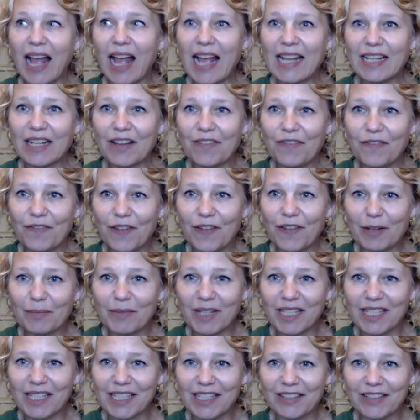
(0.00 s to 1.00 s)
And I
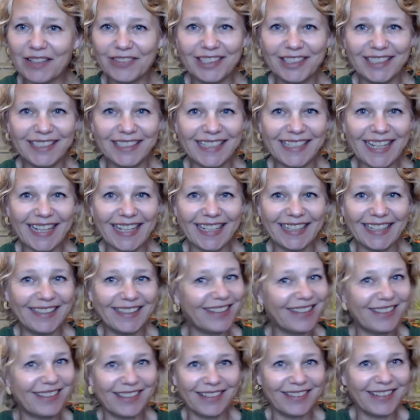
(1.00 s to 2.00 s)
find myself today
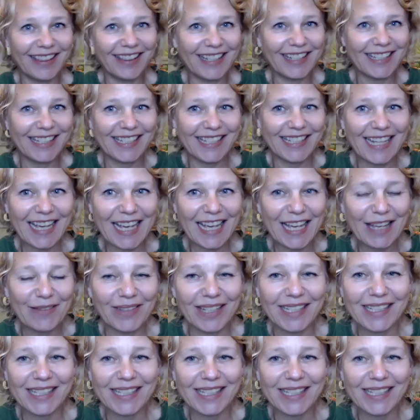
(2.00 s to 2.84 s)
doing the same,